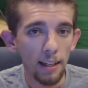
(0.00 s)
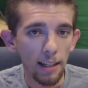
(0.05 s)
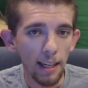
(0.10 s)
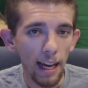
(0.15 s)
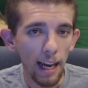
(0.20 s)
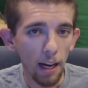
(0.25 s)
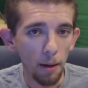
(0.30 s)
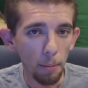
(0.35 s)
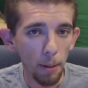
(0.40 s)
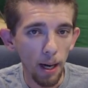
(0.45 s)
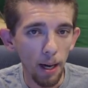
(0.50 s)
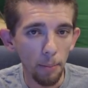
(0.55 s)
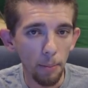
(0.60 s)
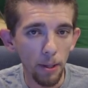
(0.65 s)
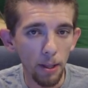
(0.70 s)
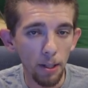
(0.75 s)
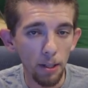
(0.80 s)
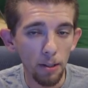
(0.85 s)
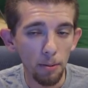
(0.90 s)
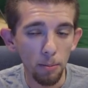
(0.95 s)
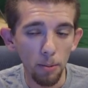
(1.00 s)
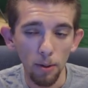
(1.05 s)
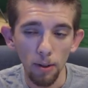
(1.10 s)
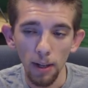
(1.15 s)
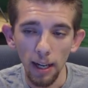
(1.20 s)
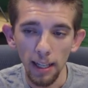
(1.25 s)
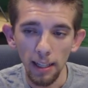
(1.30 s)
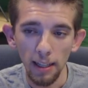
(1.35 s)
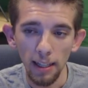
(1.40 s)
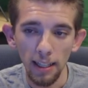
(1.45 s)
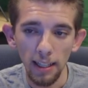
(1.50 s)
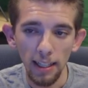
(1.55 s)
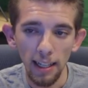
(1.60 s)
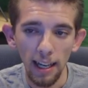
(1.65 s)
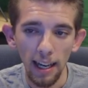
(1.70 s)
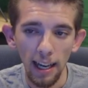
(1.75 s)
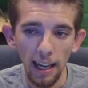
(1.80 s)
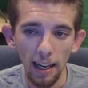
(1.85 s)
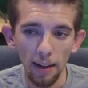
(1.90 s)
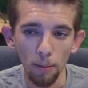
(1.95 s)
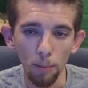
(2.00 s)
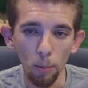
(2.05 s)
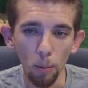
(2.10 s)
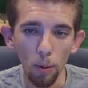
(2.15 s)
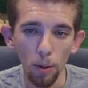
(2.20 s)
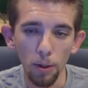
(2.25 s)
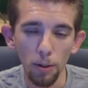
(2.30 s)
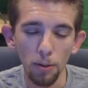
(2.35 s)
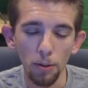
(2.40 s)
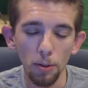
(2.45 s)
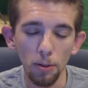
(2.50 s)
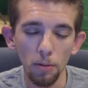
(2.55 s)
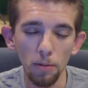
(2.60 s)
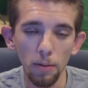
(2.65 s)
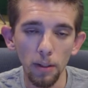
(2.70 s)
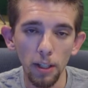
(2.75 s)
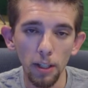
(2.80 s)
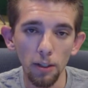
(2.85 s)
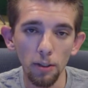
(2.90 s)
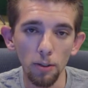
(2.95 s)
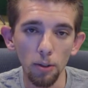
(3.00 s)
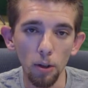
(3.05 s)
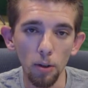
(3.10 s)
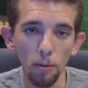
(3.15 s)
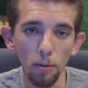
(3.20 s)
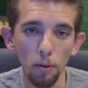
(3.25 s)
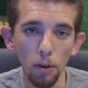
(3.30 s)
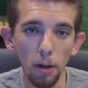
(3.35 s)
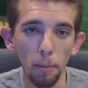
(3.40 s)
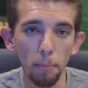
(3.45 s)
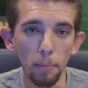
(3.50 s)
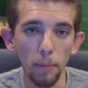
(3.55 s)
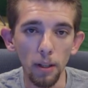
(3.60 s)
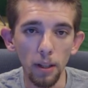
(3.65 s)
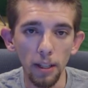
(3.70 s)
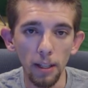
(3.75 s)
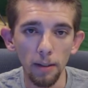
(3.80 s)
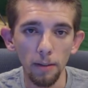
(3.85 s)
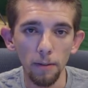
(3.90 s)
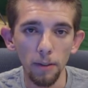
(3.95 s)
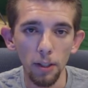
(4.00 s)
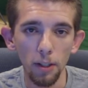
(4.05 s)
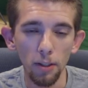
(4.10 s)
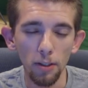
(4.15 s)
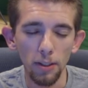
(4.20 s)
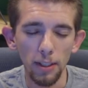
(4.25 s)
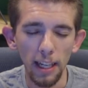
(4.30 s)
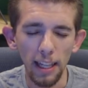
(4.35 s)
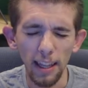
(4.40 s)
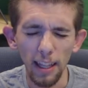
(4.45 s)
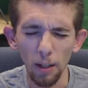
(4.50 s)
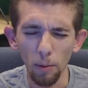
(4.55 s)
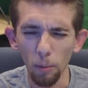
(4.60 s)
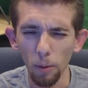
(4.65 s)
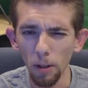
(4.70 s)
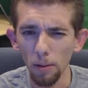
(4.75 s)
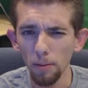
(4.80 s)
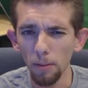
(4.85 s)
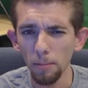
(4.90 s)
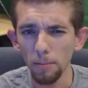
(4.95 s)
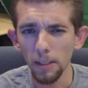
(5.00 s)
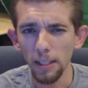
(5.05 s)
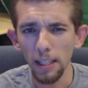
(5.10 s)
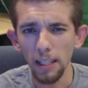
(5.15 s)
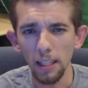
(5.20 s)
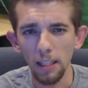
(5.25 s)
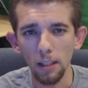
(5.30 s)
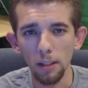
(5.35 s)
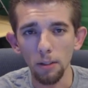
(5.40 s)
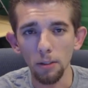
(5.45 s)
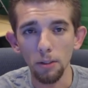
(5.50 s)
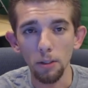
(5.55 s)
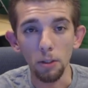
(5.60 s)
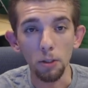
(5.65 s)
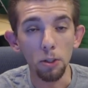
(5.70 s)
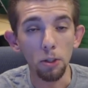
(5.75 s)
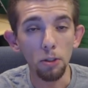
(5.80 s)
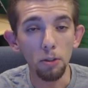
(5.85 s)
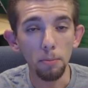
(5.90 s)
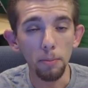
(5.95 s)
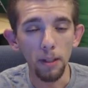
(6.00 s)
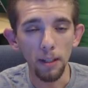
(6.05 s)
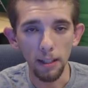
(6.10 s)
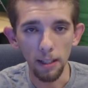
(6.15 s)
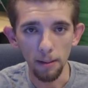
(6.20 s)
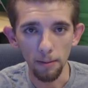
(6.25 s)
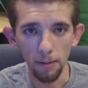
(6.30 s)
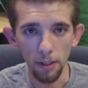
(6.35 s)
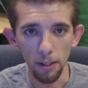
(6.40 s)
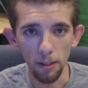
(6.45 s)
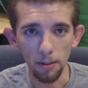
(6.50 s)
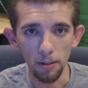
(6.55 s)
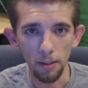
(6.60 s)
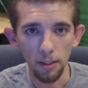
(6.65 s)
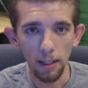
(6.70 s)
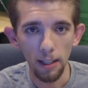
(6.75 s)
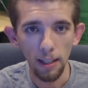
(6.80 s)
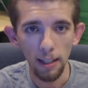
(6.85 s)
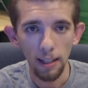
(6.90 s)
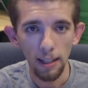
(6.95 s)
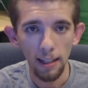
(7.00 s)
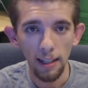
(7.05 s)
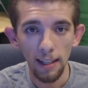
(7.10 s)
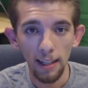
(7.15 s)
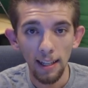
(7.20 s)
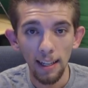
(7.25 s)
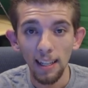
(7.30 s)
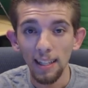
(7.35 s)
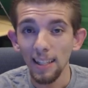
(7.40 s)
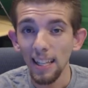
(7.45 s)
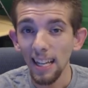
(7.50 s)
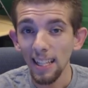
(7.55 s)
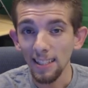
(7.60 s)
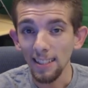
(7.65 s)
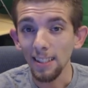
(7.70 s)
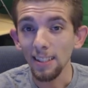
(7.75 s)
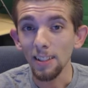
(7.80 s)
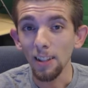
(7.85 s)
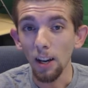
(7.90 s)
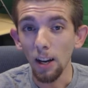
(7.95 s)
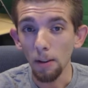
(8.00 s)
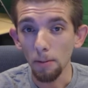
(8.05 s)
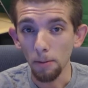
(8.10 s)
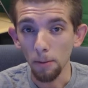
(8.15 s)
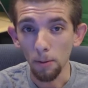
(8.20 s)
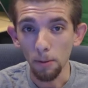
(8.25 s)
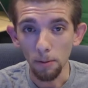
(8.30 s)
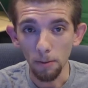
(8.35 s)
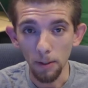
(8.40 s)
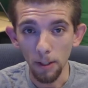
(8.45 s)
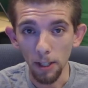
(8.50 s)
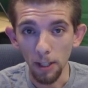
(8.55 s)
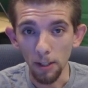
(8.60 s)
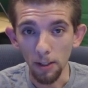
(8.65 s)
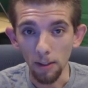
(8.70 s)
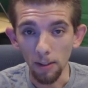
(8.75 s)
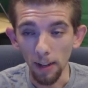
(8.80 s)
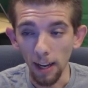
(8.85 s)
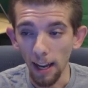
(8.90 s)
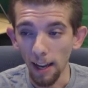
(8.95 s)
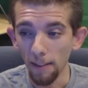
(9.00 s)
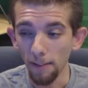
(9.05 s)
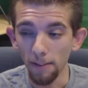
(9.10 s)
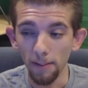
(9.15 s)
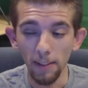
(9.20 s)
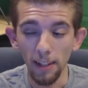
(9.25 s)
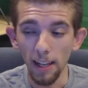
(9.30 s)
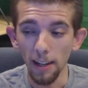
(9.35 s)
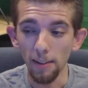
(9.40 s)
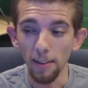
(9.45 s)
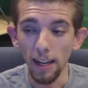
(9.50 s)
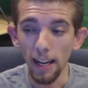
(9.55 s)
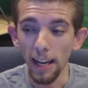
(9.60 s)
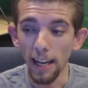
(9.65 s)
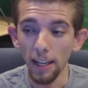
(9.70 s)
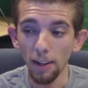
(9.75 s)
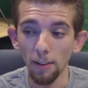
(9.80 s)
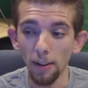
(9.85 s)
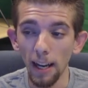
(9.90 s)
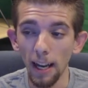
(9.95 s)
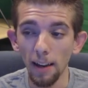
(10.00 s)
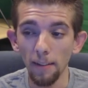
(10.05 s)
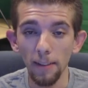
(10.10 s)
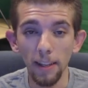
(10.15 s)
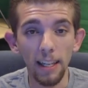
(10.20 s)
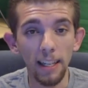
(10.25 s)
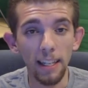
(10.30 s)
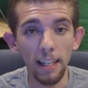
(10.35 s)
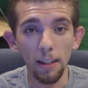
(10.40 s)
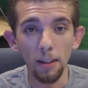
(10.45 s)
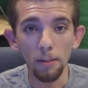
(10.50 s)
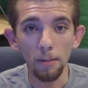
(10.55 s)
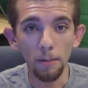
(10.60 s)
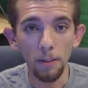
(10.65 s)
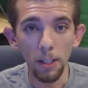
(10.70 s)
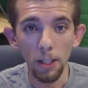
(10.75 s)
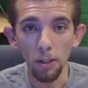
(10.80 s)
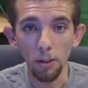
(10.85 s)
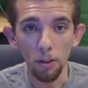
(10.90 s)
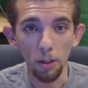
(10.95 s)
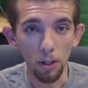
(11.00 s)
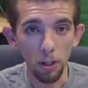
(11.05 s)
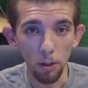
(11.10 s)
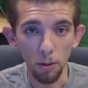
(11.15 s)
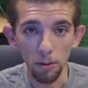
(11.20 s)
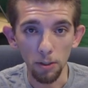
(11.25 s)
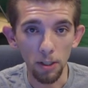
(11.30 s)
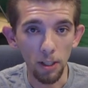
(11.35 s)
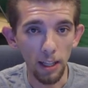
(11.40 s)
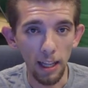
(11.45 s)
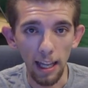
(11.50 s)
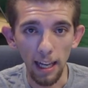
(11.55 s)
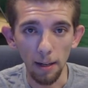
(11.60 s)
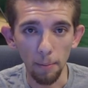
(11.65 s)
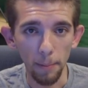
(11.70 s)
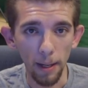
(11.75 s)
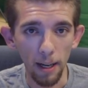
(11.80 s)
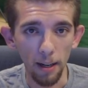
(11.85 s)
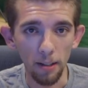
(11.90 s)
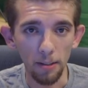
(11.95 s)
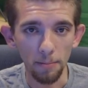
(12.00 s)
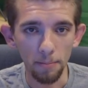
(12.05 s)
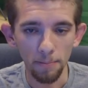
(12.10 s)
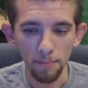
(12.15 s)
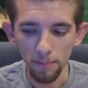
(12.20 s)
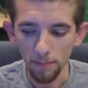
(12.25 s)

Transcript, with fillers: How popular? Well, I think I have one or two videos over a million views, and I think one of them is getting close to 2 million views. That's a lot for a video. I've ne I don't have any other video close to that amount.